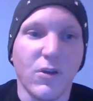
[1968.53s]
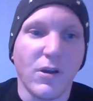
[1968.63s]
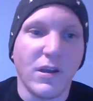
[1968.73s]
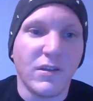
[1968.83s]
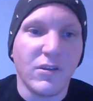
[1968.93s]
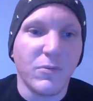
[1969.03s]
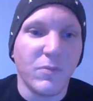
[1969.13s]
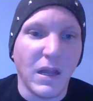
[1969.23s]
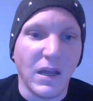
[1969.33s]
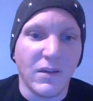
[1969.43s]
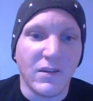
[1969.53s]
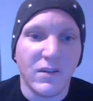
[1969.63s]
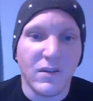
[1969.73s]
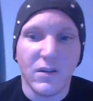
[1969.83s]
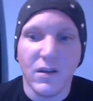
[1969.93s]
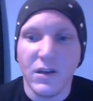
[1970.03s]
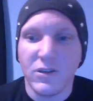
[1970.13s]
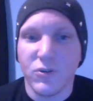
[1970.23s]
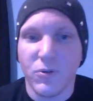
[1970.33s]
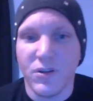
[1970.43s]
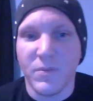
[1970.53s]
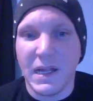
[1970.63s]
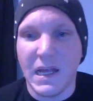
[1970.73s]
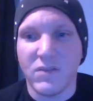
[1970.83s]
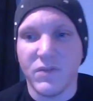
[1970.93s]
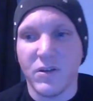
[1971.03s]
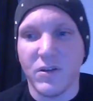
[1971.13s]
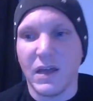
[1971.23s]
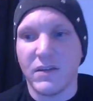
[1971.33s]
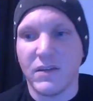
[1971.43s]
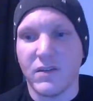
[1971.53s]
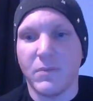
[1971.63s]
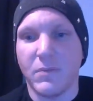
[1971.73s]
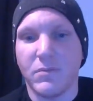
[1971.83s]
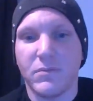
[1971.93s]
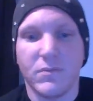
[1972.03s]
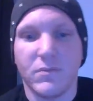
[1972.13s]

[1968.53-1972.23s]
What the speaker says: 32 minutes, shorter than my last video last time.